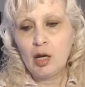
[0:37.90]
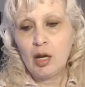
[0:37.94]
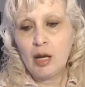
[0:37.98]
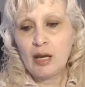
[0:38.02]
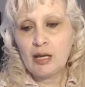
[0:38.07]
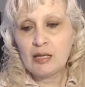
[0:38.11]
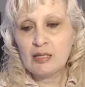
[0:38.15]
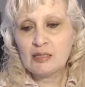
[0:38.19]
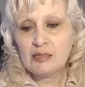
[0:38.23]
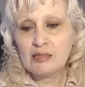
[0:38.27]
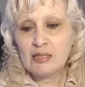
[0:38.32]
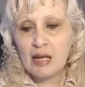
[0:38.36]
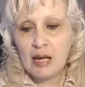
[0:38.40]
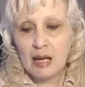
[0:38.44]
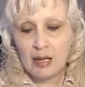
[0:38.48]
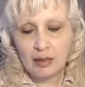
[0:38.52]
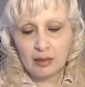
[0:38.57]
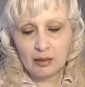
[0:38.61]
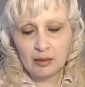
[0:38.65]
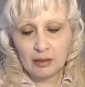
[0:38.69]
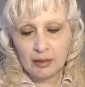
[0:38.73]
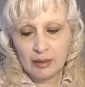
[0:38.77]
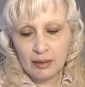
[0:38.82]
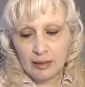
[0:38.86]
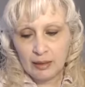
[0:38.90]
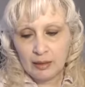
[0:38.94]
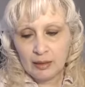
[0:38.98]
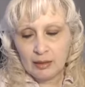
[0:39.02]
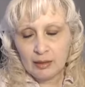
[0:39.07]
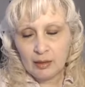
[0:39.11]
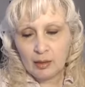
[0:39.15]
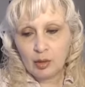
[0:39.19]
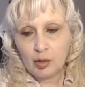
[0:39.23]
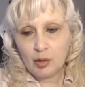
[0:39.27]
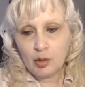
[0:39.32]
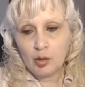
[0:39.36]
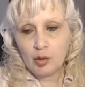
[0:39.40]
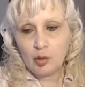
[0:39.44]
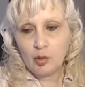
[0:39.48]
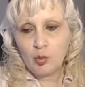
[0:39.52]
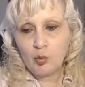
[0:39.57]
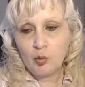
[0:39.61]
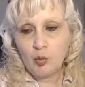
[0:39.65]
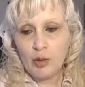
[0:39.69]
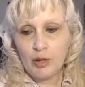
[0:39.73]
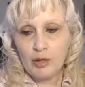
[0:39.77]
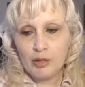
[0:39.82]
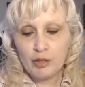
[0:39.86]
exactly
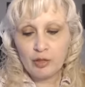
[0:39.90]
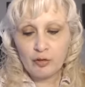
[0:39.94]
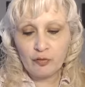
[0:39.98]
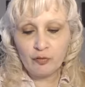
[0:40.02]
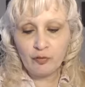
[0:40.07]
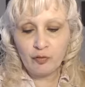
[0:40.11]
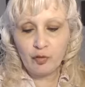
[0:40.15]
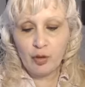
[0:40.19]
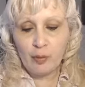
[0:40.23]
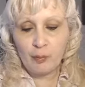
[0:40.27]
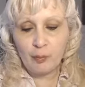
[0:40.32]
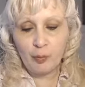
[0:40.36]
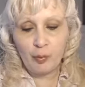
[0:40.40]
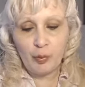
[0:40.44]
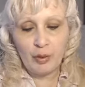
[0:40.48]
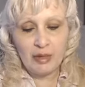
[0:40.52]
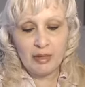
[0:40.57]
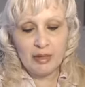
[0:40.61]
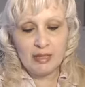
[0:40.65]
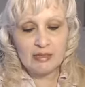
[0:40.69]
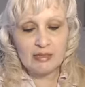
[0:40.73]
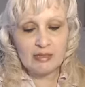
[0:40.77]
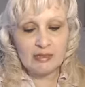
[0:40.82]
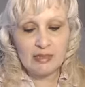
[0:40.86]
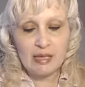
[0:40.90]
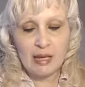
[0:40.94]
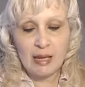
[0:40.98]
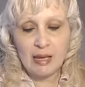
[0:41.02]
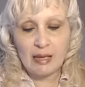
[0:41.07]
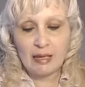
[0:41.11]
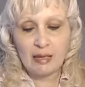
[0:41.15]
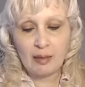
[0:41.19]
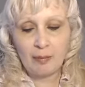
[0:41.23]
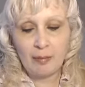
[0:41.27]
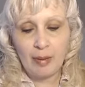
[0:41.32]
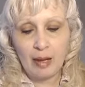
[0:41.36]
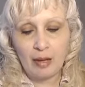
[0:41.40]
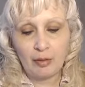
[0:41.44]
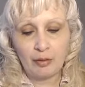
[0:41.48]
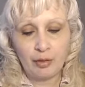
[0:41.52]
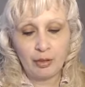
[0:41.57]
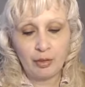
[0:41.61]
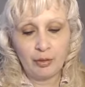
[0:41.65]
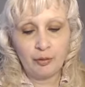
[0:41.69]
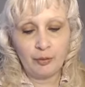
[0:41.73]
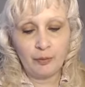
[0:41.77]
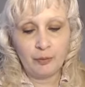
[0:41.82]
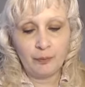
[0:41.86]
what your footprint is saying about
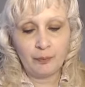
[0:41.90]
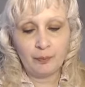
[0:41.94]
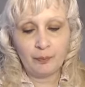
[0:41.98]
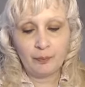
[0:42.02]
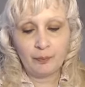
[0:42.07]
you.